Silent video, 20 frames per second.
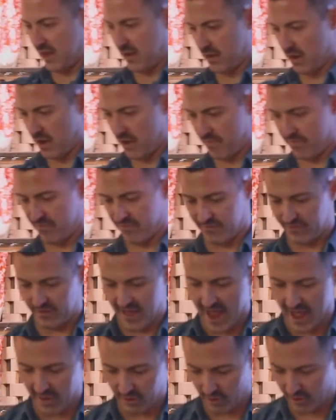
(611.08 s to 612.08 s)
a
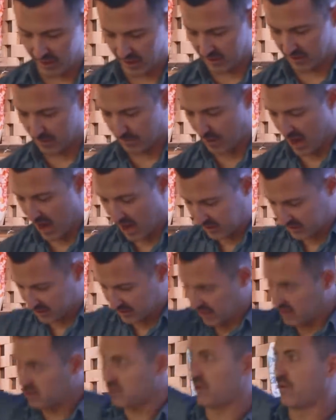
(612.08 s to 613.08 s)
flat look at the box,
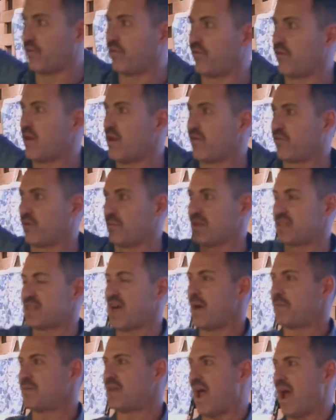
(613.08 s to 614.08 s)
like sort of from the
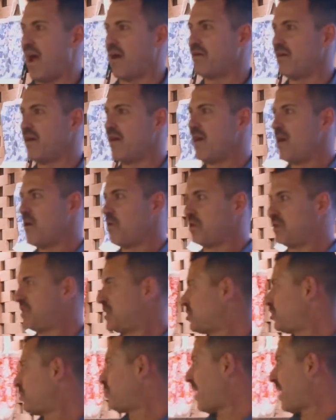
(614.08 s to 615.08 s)
top down with tissue